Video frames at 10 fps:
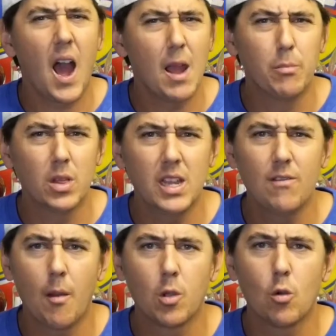I
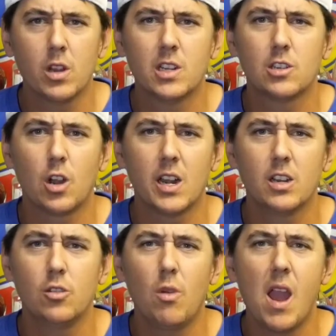believe I'm going to try
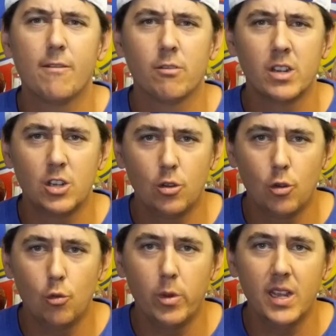to do every
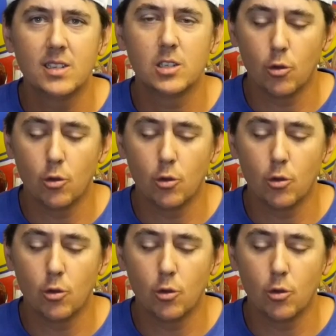2 weeks,